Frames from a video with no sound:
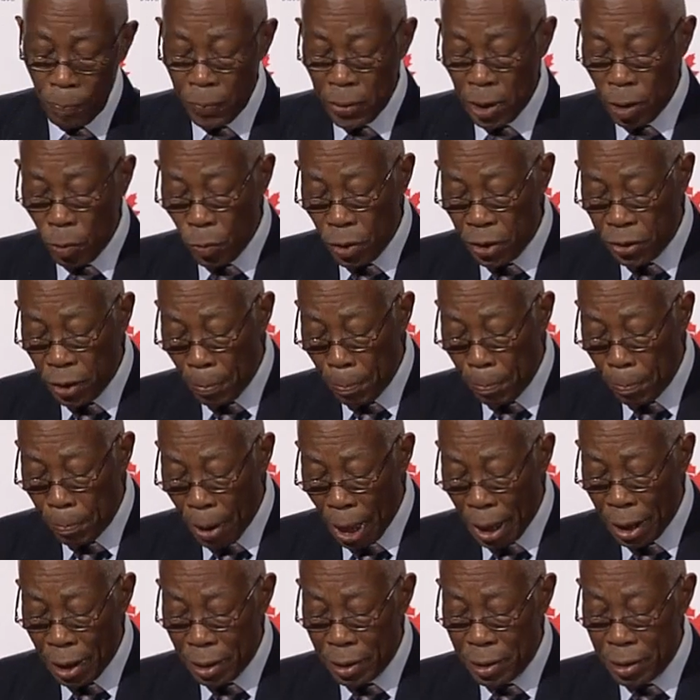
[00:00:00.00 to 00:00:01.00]
with a
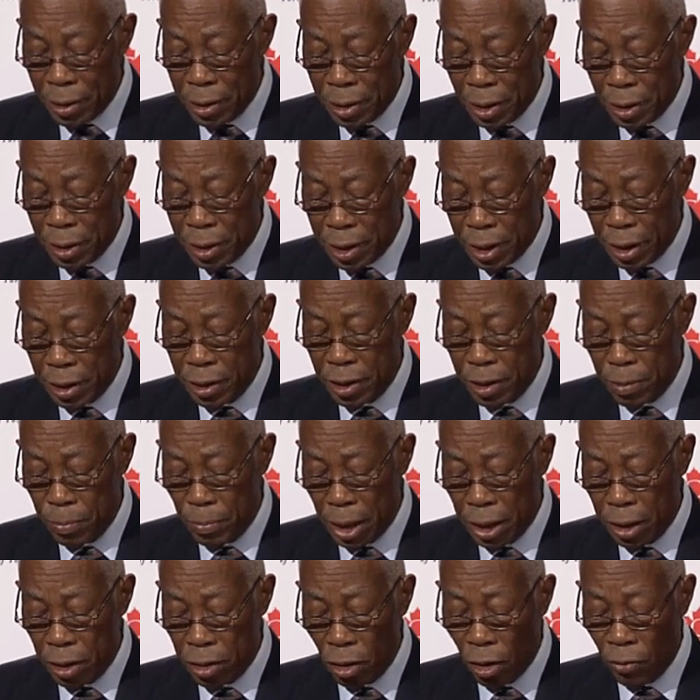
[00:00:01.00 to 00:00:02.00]
balanced
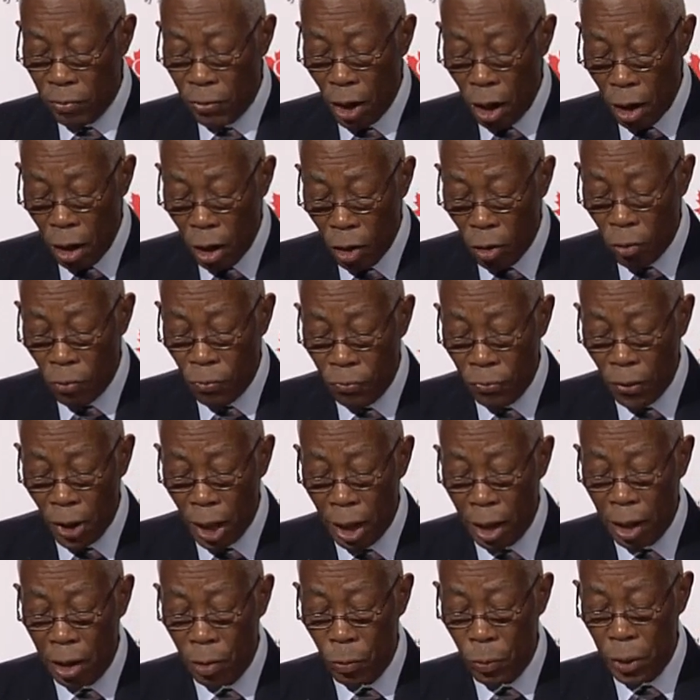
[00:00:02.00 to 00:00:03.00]
assessment of how
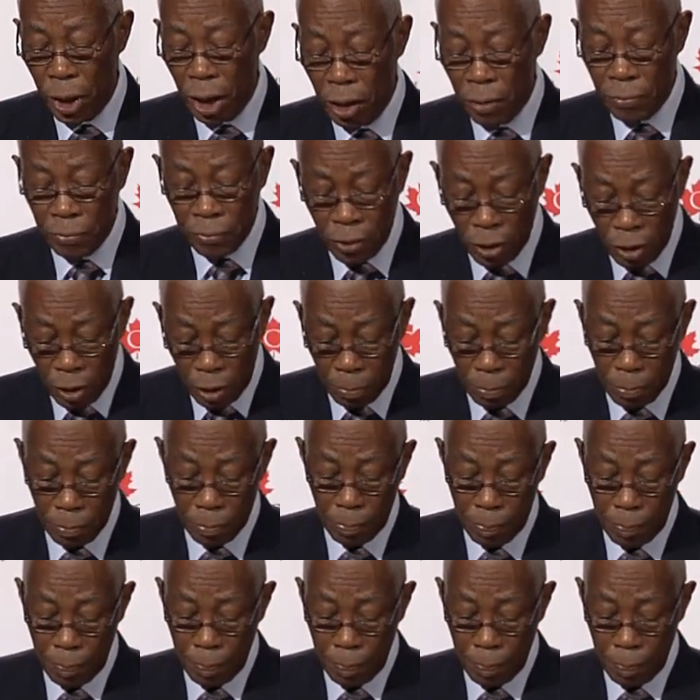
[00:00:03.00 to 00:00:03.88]
far we have come